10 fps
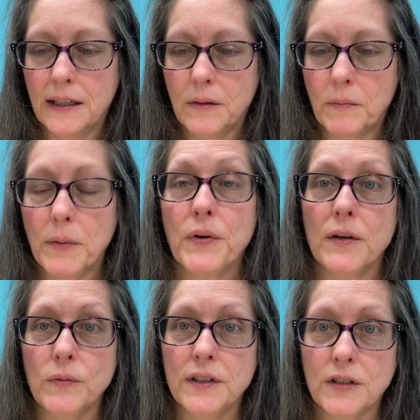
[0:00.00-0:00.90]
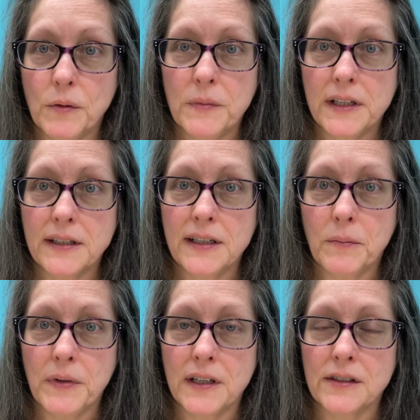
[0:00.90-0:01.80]
My brain was so messed
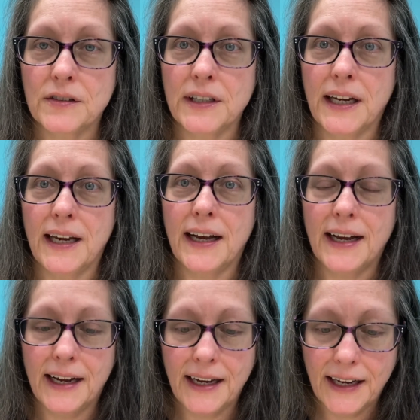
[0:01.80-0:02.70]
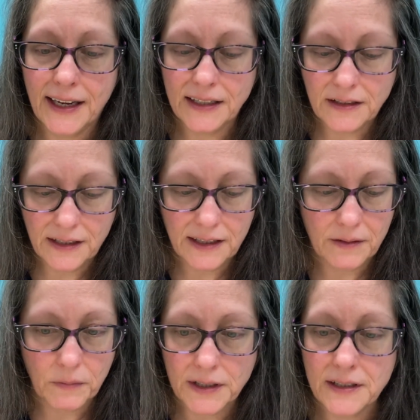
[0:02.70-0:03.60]
up yesterday. I had to
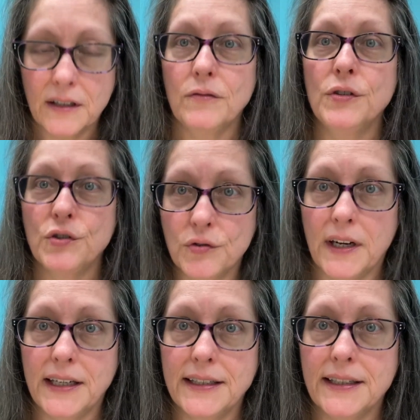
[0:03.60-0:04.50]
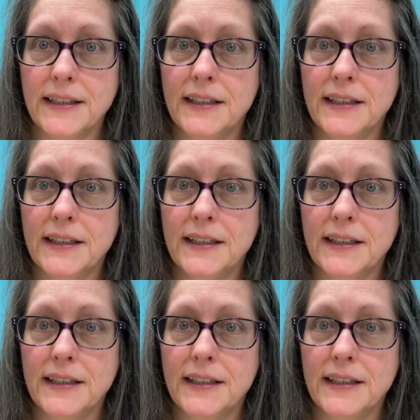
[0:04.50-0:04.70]
get myself straight.